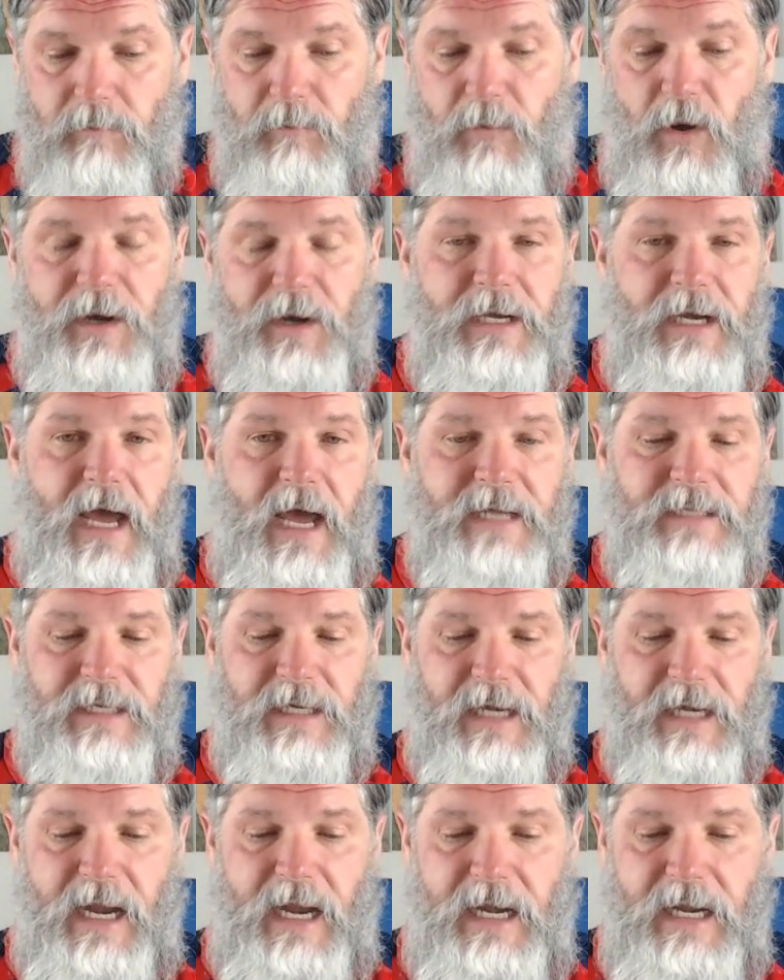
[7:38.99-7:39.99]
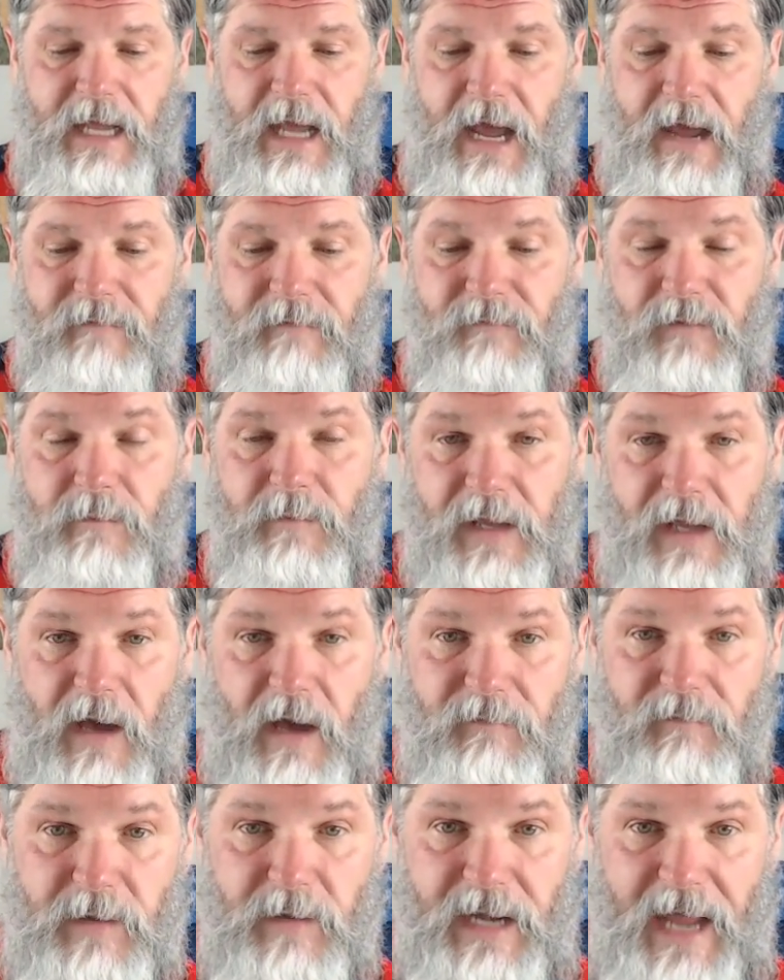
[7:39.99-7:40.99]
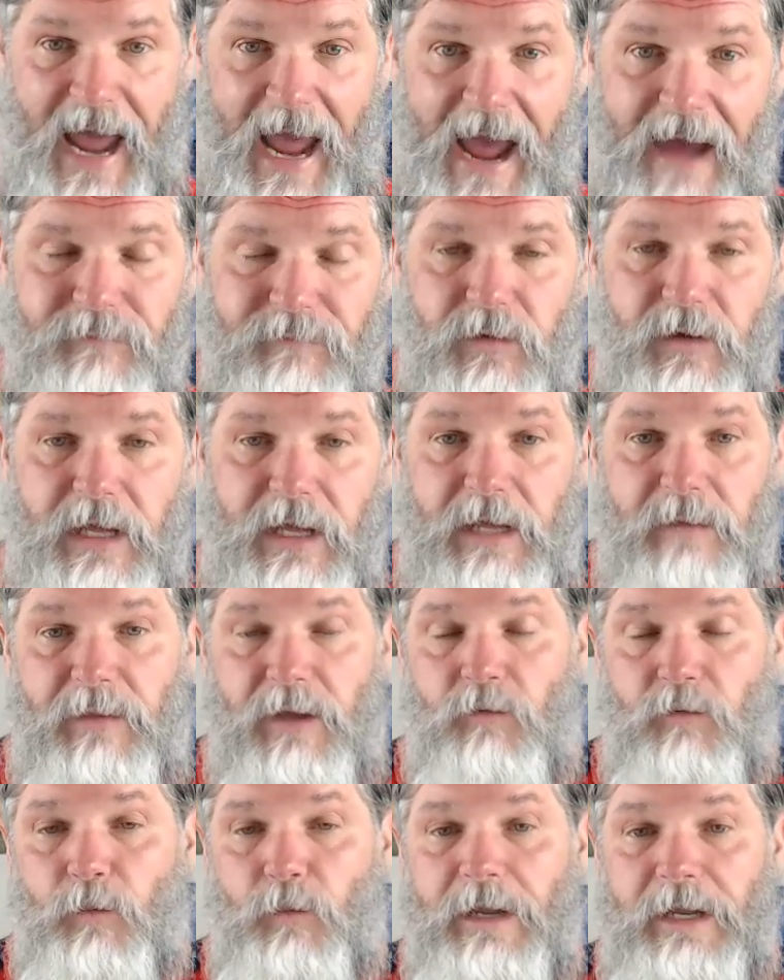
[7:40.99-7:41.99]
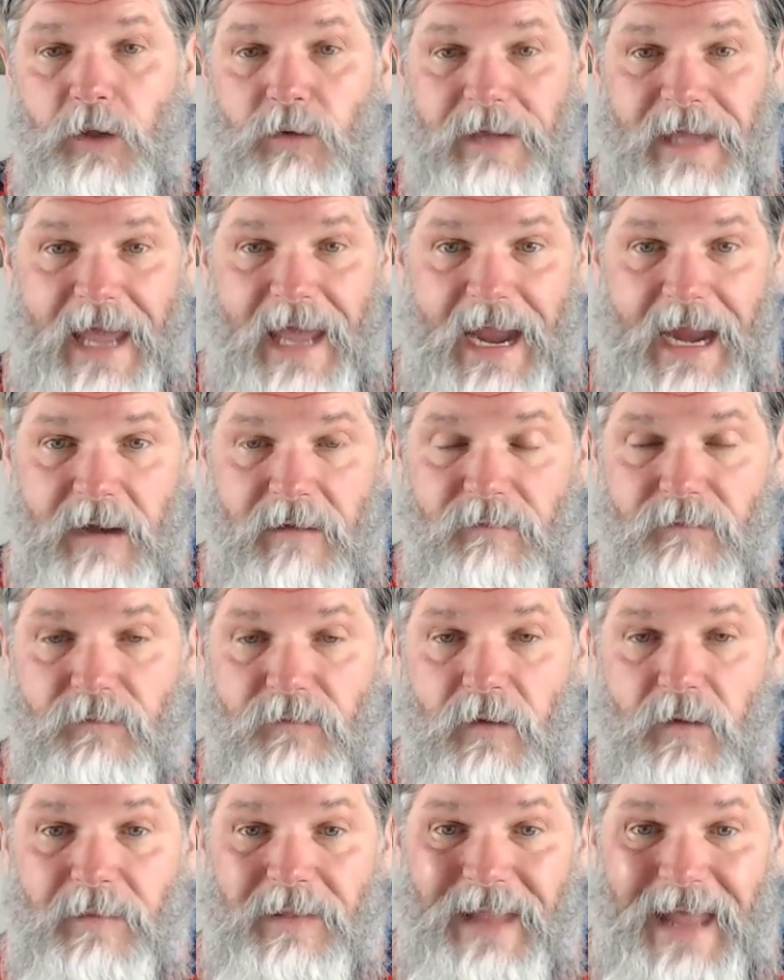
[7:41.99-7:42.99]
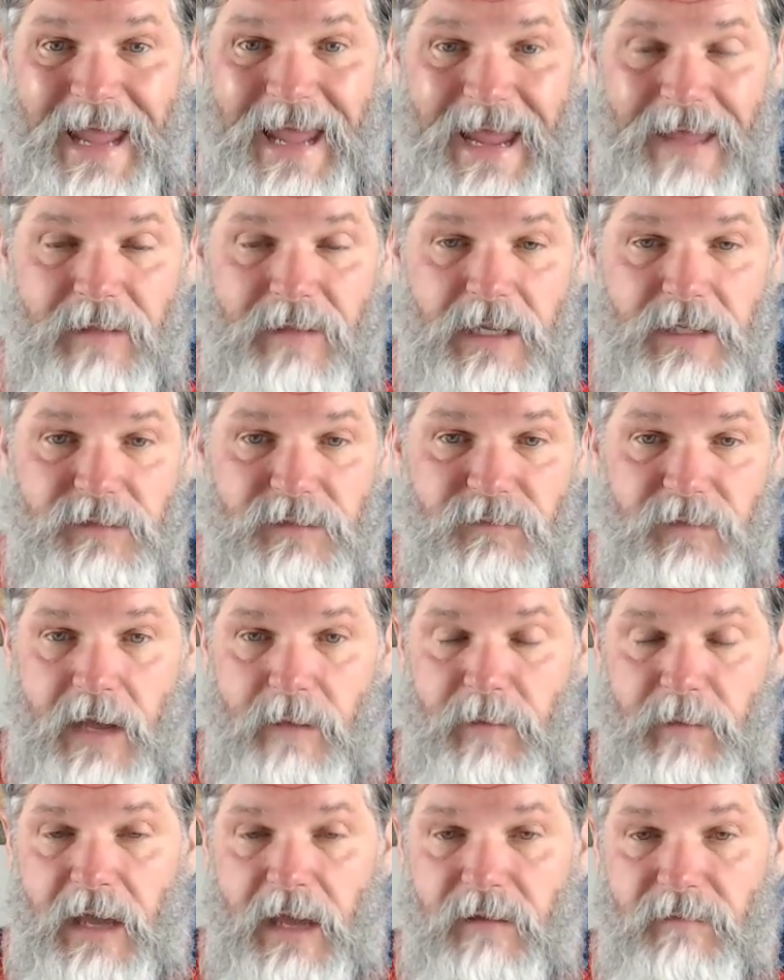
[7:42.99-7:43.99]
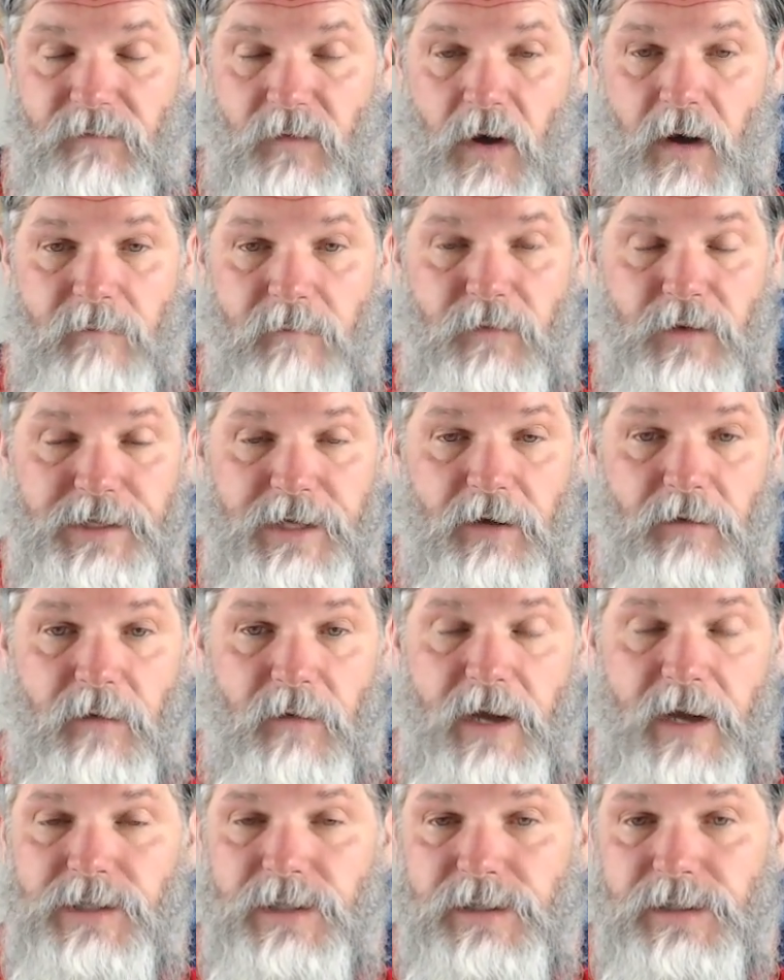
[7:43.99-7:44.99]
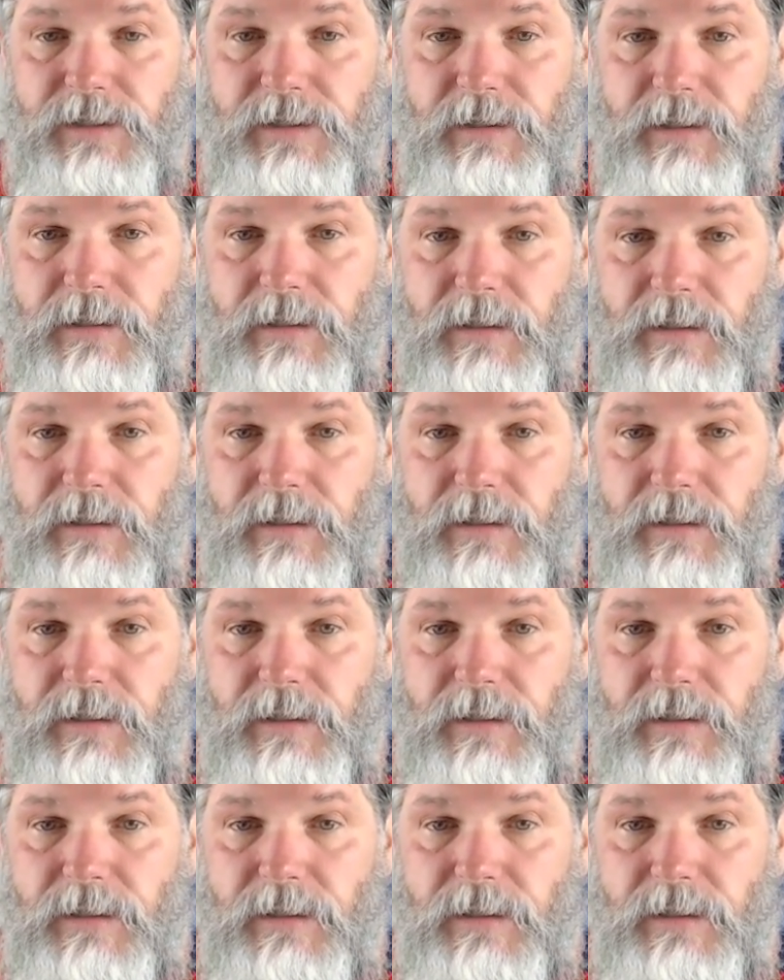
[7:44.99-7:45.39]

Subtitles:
Bought it in 1980 from the government after he'd been relocated from land that his family had farmed for generations.